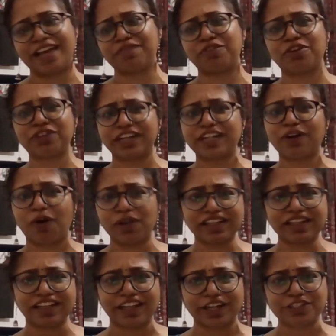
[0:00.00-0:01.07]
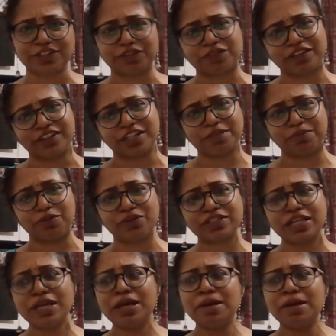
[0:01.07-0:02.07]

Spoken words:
I've not read all the collection of 30 books,